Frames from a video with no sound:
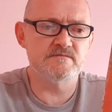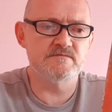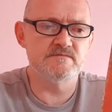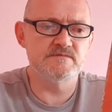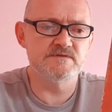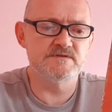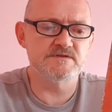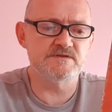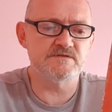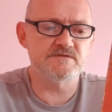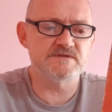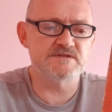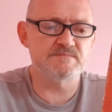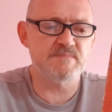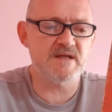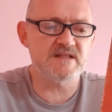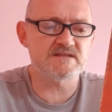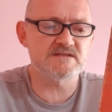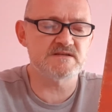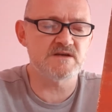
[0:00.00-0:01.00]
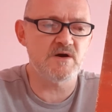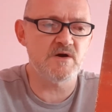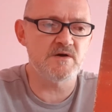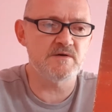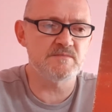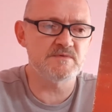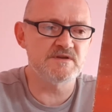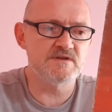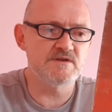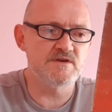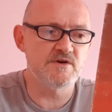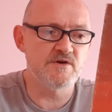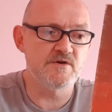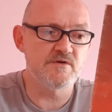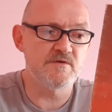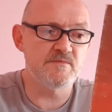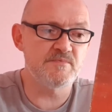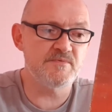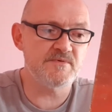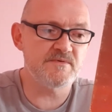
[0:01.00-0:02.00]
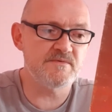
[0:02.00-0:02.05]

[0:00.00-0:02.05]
sort of spent time in Europe.